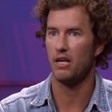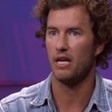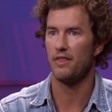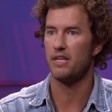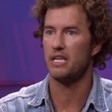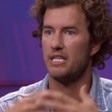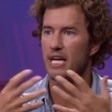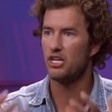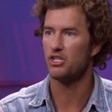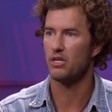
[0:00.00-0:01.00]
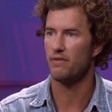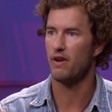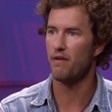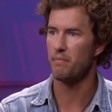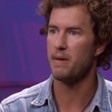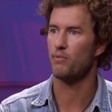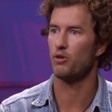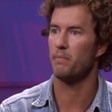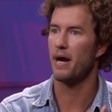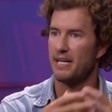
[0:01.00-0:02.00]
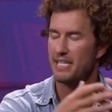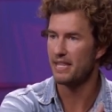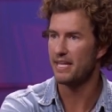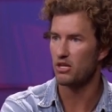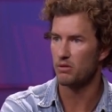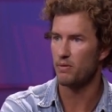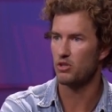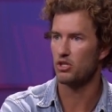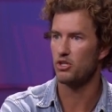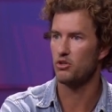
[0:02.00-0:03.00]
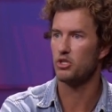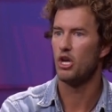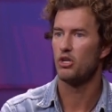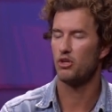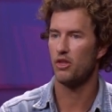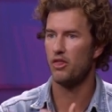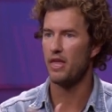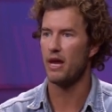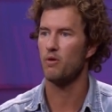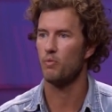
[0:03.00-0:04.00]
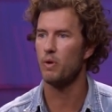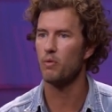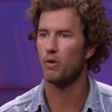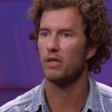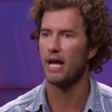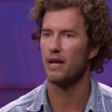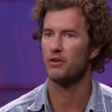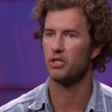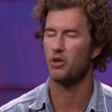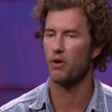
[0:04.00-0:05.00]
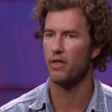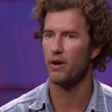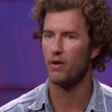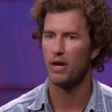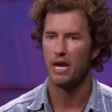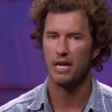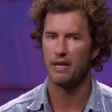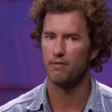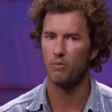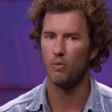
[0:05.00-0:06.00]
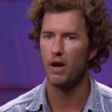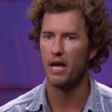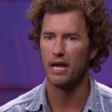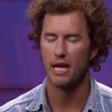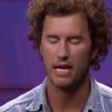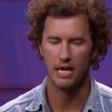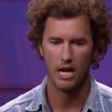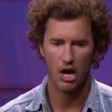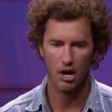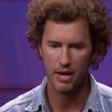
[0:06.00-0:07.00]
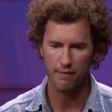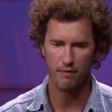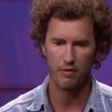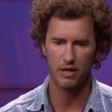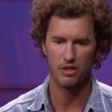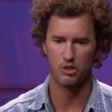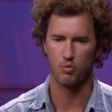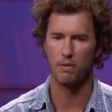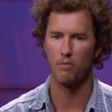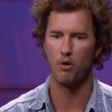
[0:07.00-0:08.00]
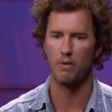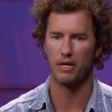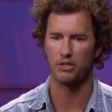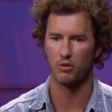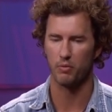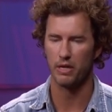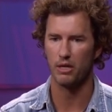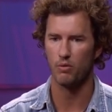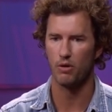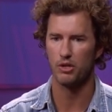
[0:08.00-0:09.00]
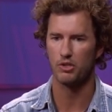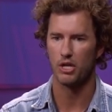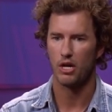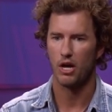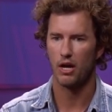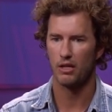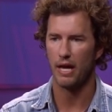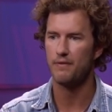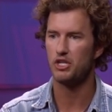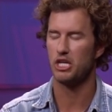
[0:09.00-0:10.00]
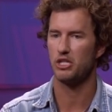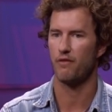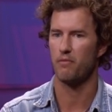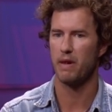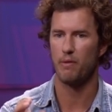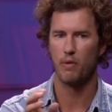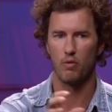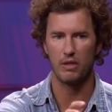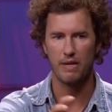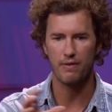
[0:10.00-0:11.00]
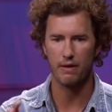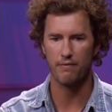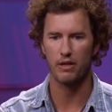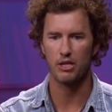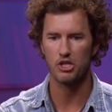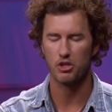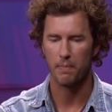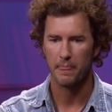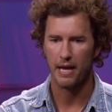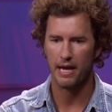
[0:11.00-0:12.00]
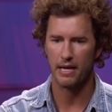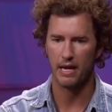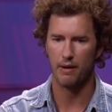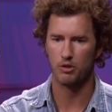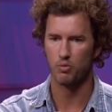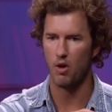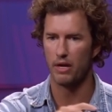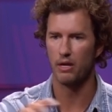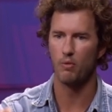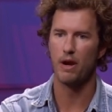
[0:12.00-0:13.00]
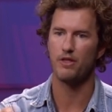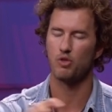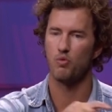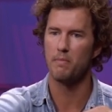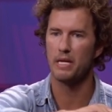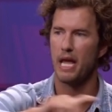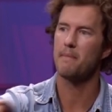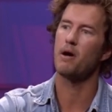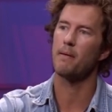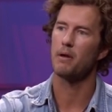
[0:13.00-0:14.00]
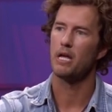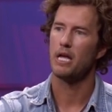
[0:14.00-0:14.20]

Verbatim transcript: got the attention of enough people to buy 10,000 pairs of shoes so that they, we were allowed to go there and give them away. And I'll never forget this one moment because it really was uh, life changing for me. We were leaving a village and I was walking away, and this woman came up